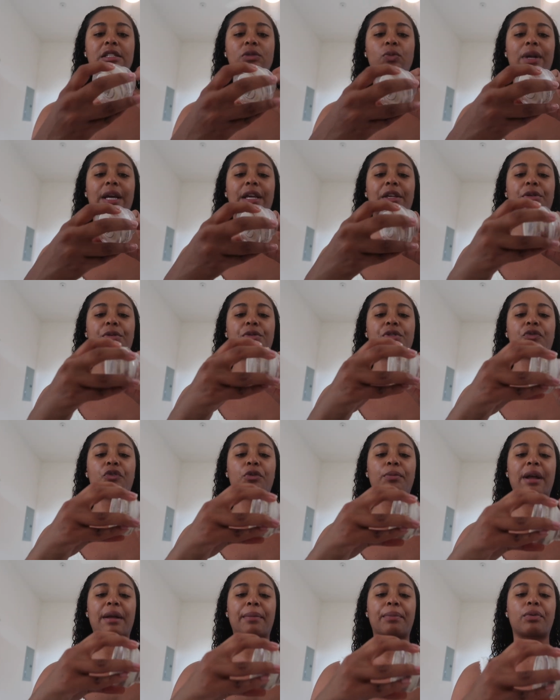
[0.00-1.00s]
is what I use
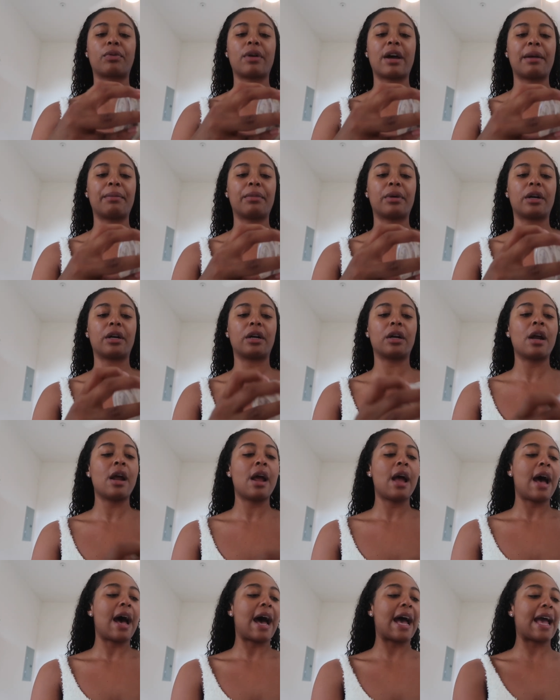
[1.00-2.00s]
for my primer.
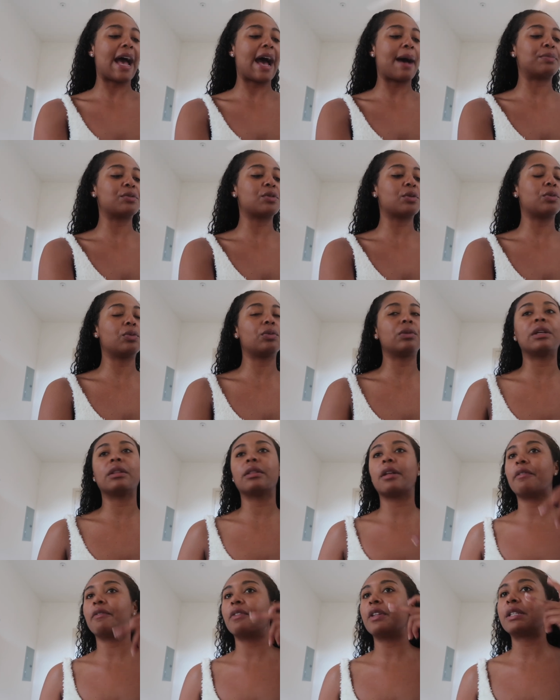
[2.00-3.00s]
I absolutely
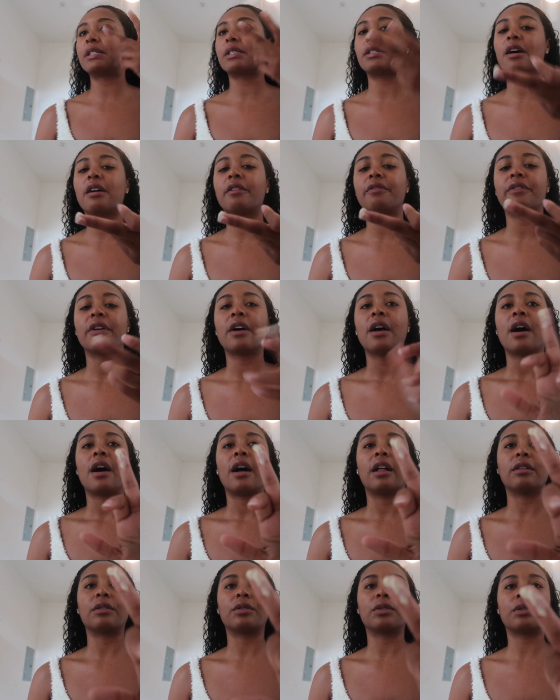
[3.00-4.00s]
love this stuff.
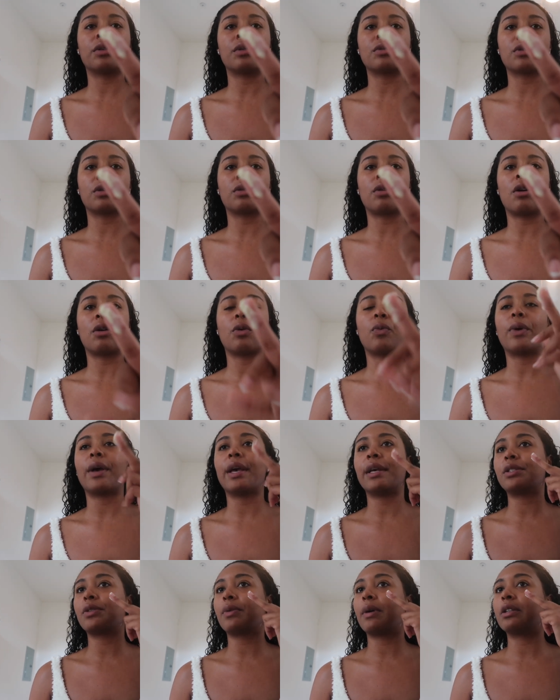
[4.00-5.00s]
A little goes a long
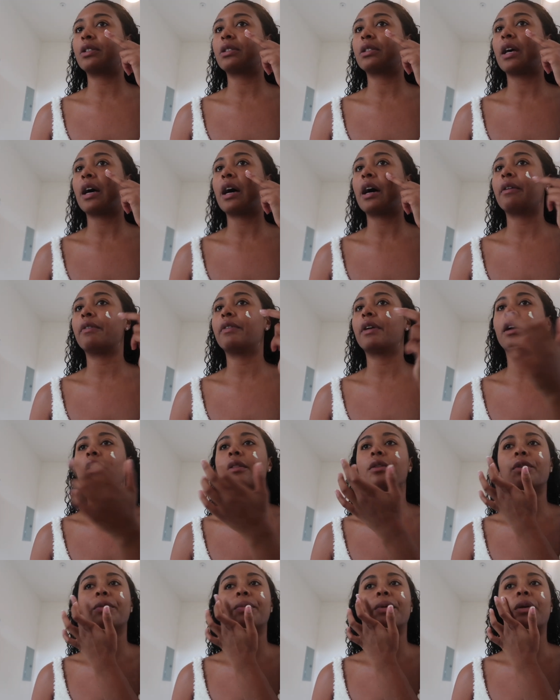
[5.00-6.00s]
way, so I just have like a
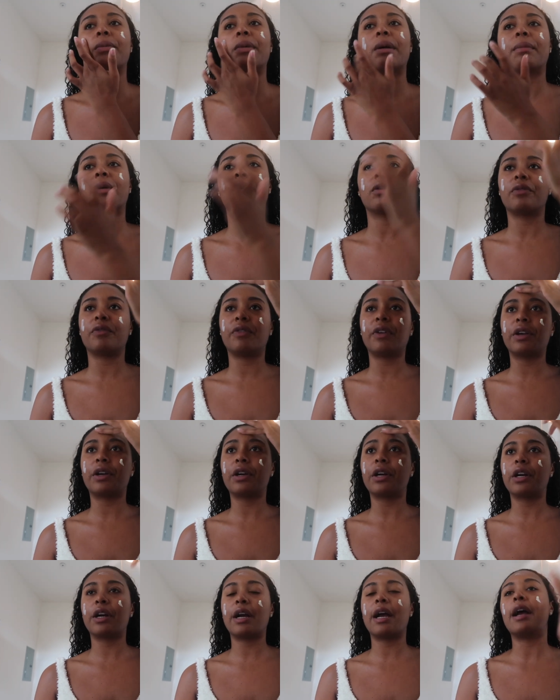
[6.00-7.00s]
little bit on my middle
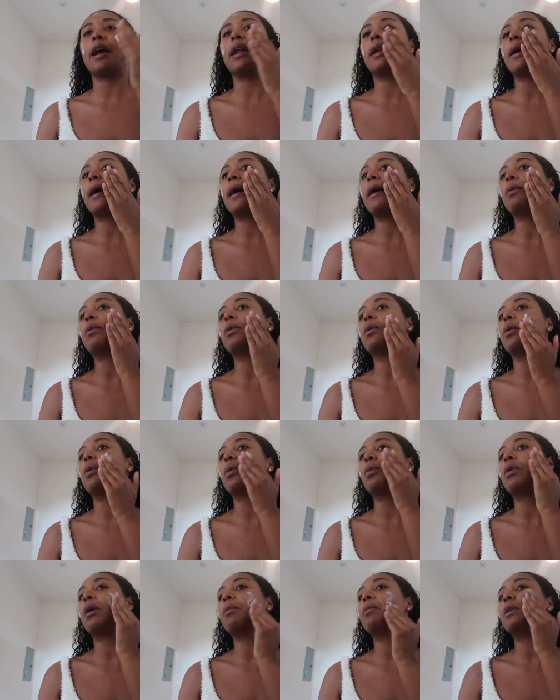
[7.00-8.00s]
finger and I will
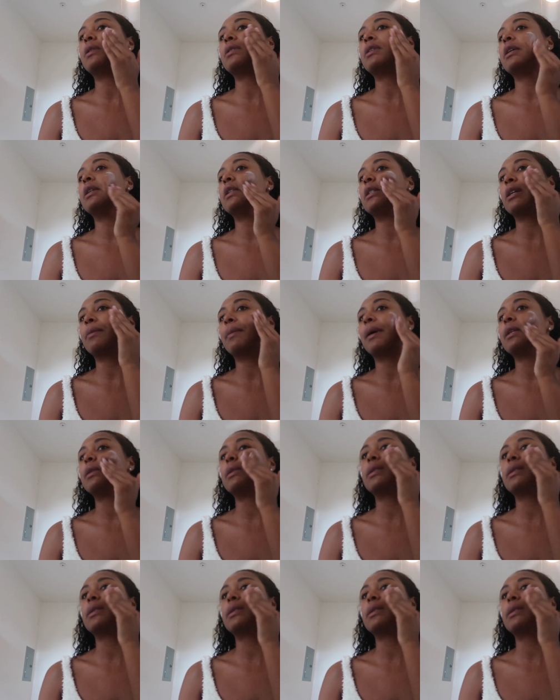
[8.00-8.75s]
rub this into my